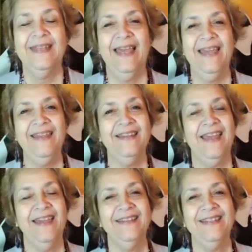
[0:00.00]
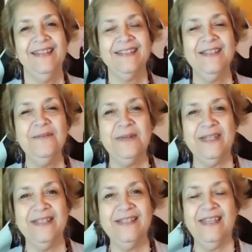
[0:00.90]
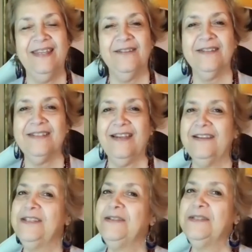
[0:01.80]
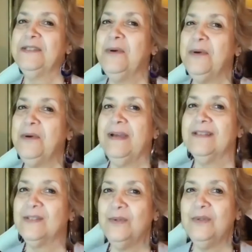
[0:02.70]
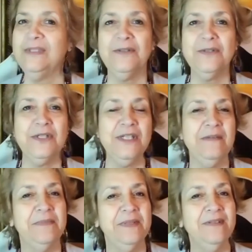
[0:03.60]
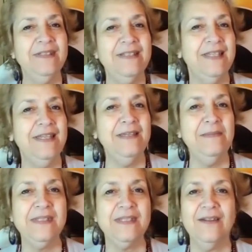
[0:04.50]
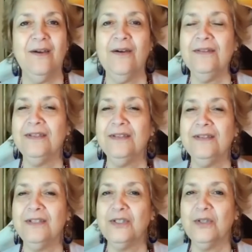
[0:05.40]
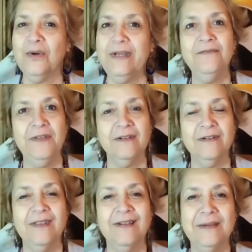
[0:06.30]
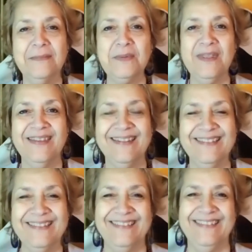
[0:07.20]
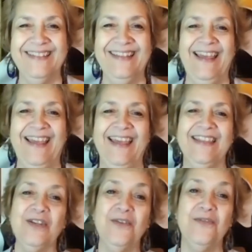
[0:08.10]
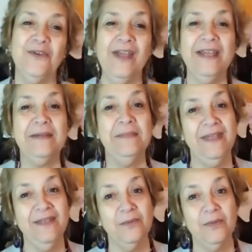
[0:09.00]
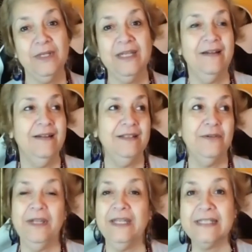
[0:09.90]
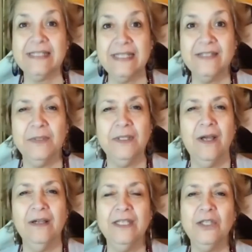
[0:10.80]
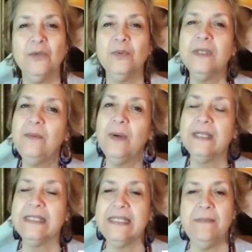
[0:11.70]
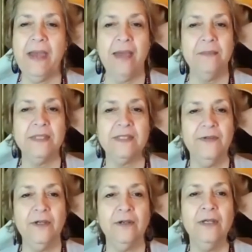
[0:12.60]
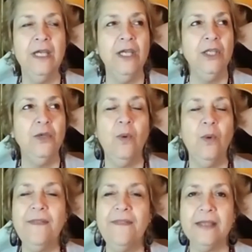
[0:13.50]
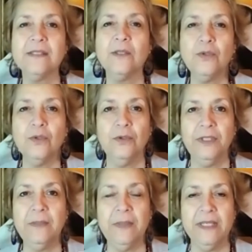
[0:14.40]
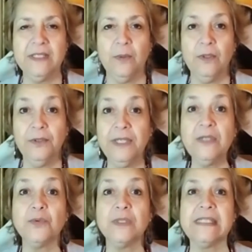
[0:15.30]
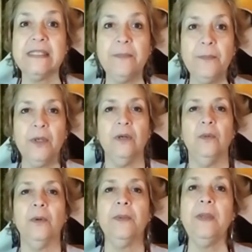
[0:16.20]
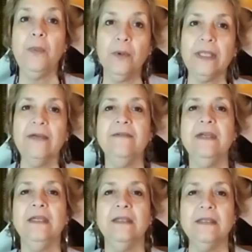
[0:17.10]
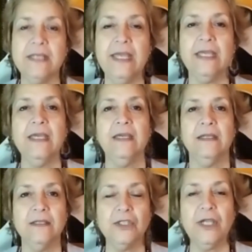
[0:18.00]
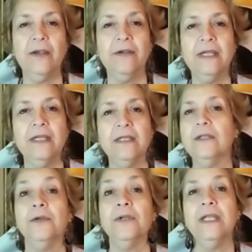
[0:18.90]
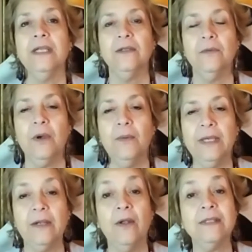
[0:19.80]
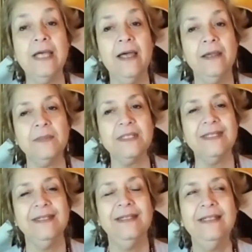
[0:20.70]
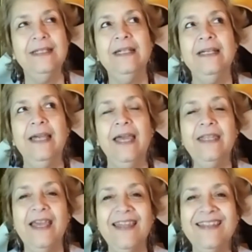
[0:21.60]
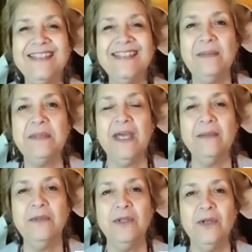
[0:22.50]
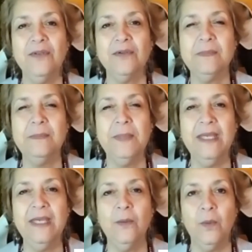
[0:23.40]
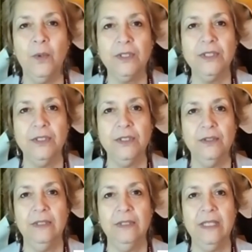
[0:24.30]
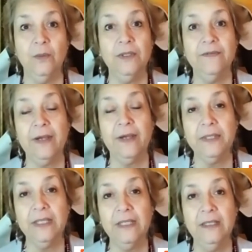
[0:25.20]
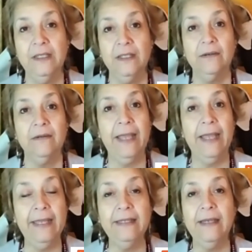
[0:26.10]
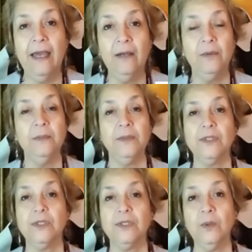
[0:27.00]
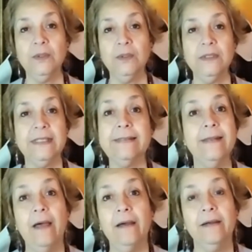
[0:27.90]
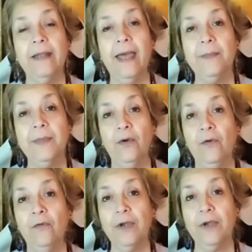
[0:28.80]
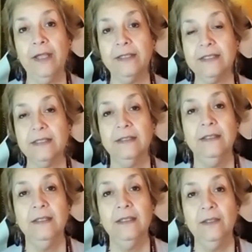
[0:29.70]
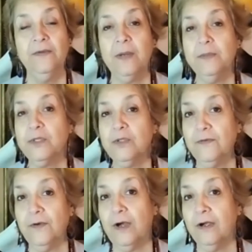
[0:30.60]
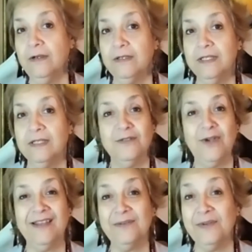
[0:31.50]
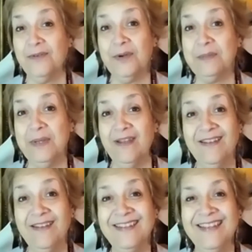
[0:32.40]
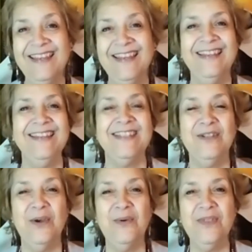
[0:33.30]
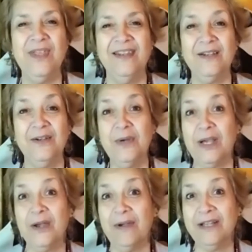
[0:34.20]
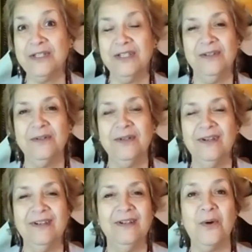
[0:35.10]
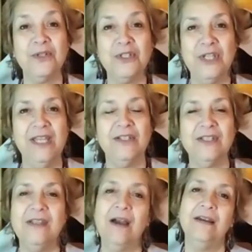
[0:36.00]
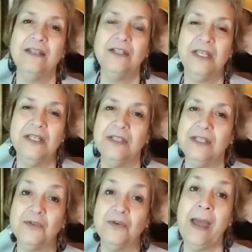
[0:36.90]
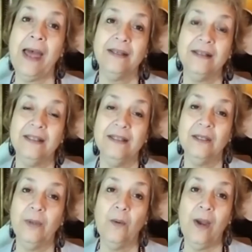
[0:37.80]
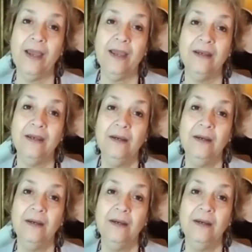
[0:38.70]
Hey again, it's Louise here to talk to you some more about school leadership, building teams, and all the joy and fear that comes with it. So if you're like me, you're working on creating a sense of belonging, you really want a team atmosphere, you want that social learning place where learning is reciprocal, where people are giving and taking and sharing and learning and growing at all times. And yet at the same time, you know, there's big work to do in the world of equity. Creating equitable schools is not going to happen overnight. We've come too far in the track that we've already been on to know that a quick correction or a course change is not going to change things dramatically in a quick way.